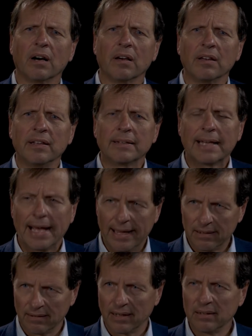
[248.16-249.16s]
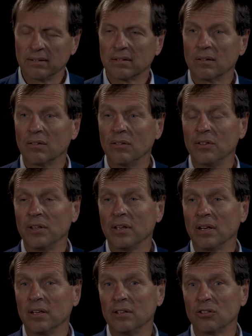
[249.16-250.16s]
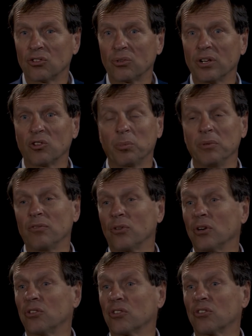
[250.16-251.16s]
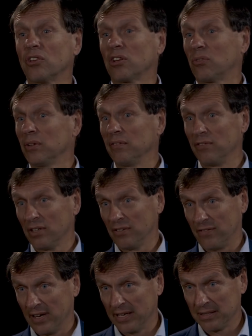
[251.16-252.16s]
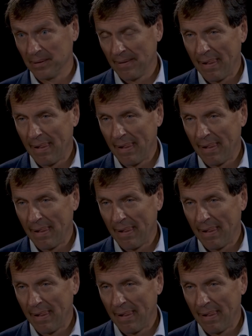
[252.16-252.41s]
in Canada, the industry has been very successfully vilified.